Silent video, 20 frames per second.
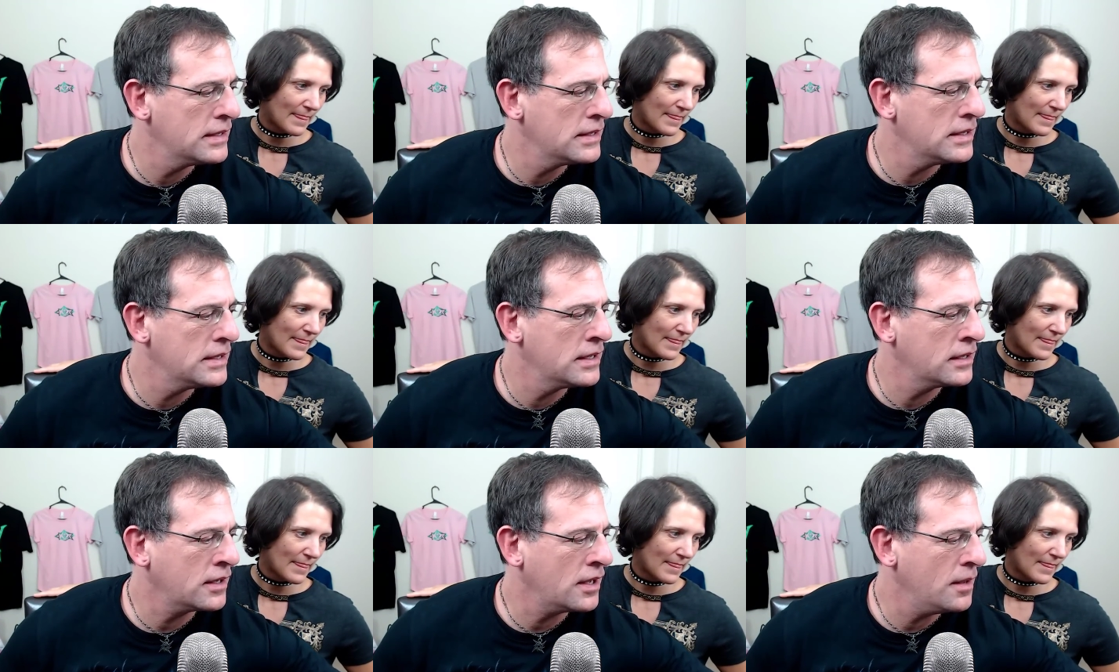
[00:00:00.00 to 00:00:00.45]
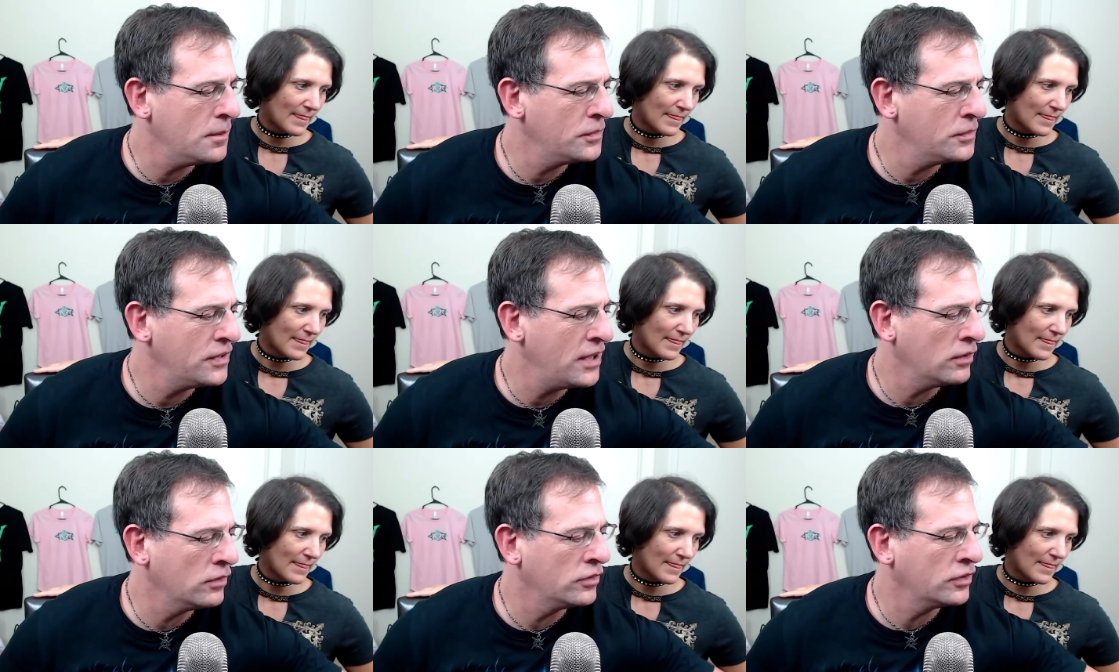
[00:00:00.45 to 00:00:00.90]
Speaker 1: It comes
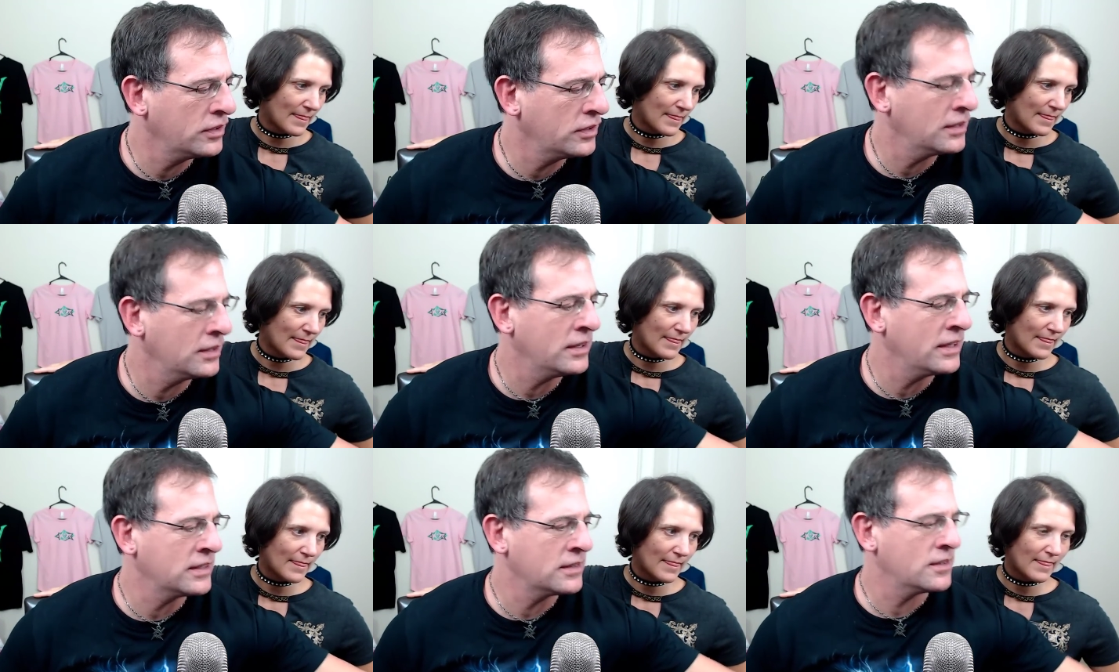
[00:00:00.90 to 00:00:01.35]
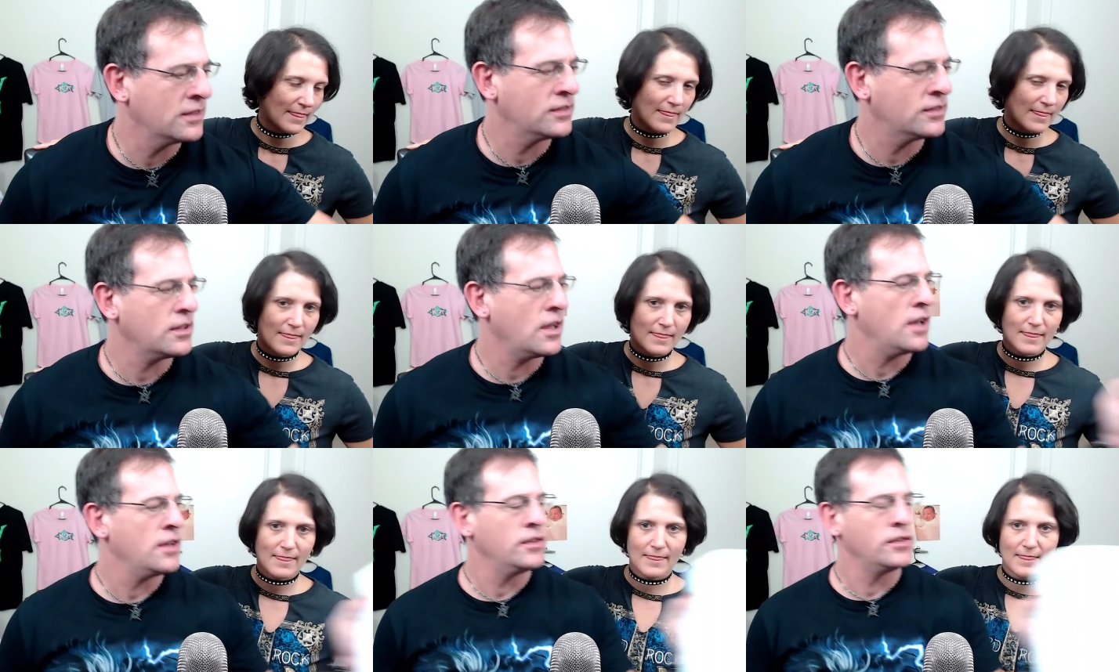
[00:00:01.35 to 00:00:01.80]
out looking like this,
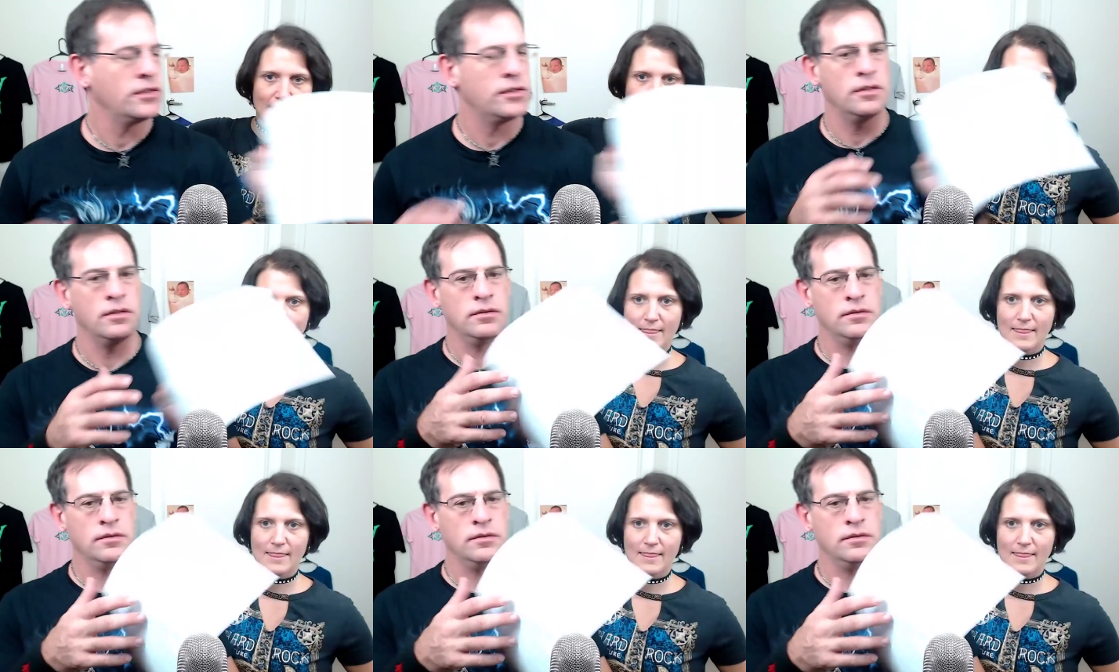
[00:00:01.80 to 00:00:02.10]
guys.